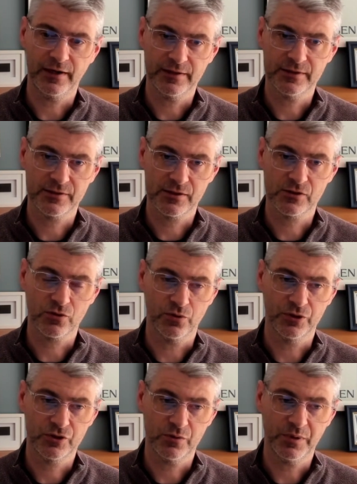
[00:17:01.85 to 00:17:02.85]
that this is
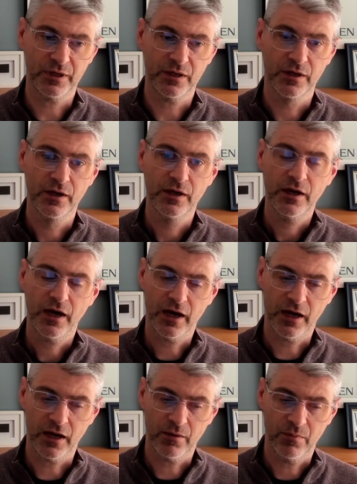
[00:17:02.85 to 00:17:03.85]
going to be
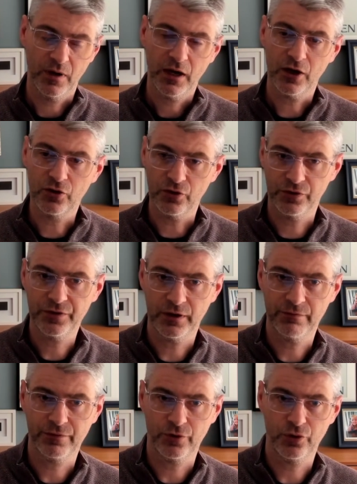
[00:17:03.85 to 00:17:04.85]
a good thing
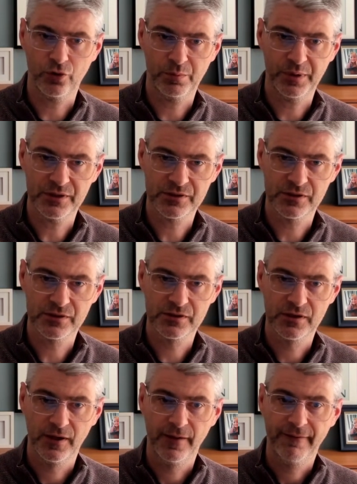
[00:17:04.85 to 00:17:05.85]
for your
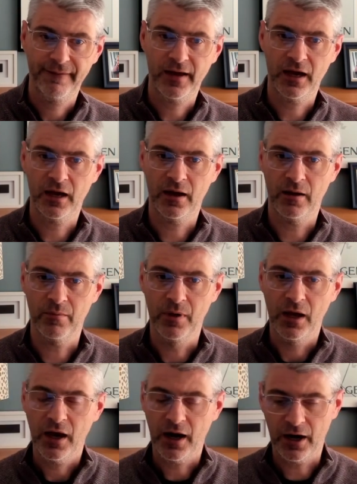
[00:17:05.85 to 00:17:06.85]
business.
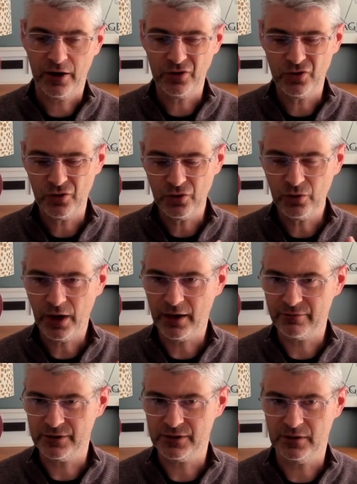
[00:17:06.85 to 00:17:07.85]
Are you
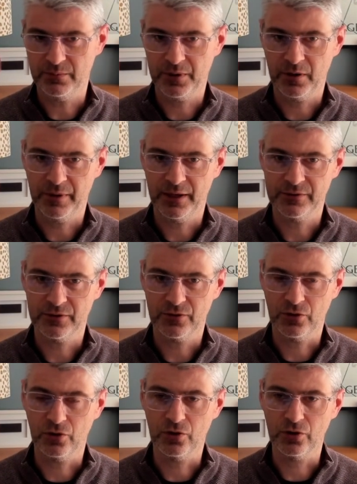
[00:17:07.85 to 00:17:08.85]
having to implement it,
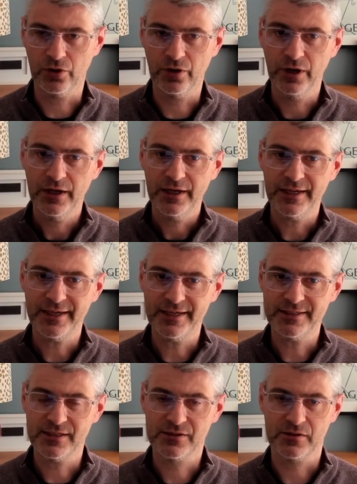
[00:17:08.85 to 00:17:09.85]
or
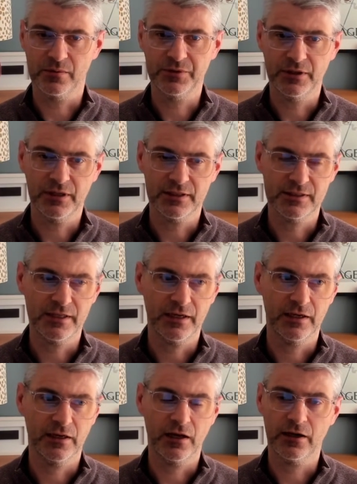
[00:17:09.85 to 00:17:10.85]
is it something that's
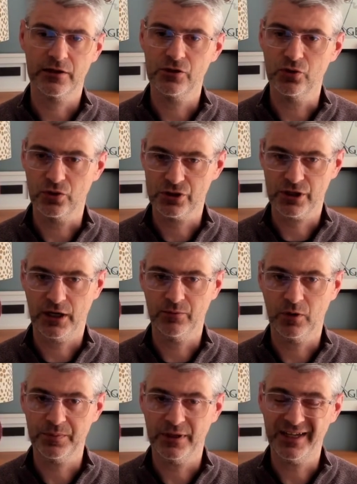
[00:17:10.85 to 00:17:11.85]
taking a lot of your time
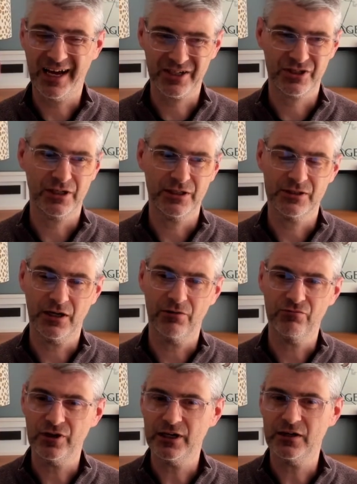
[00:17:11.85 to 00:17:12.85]
up and actually is not
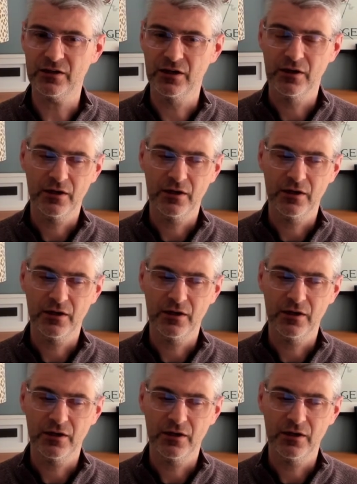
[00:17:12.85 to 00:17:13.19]
really